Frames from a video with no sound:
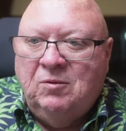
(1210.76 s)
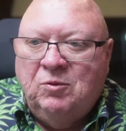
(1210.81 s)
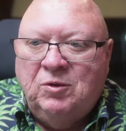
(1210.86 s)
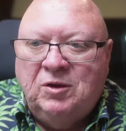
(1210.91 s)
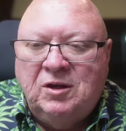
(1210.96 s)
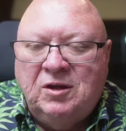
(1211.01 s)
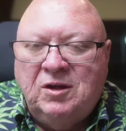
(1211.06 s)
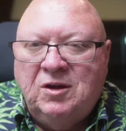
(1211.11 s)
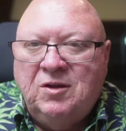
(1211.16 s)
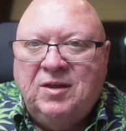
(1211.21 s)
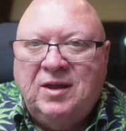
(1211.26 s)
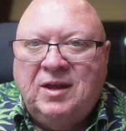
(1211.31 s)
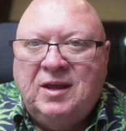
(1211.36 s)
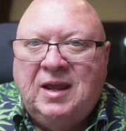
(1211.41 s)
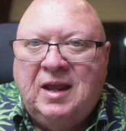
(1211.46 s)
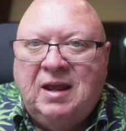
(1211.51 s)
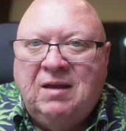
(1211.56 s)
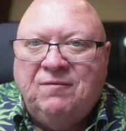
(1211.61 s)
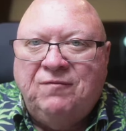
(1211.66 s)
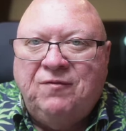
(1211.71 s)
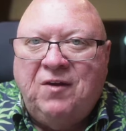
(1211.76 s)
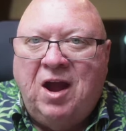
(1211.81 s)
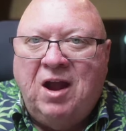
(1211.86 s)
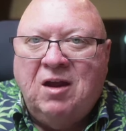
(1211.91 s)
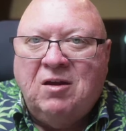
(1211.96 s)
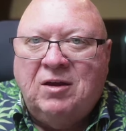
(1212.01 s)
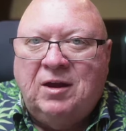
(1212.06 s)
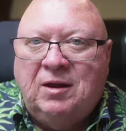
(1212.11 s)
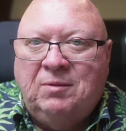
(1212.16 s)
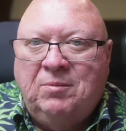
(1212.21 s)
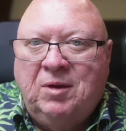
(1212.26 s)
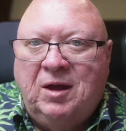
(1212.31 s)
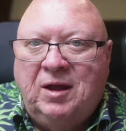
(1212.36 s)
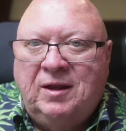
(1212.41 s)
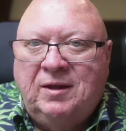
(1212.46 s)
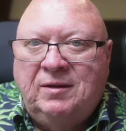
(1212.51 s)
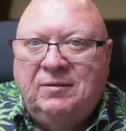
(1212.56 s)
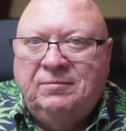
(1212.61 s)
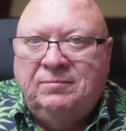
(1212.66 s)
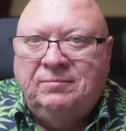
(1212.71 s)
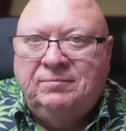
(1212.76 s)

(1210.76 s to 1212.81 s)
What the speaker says: Well, you know, they can't fire anybody.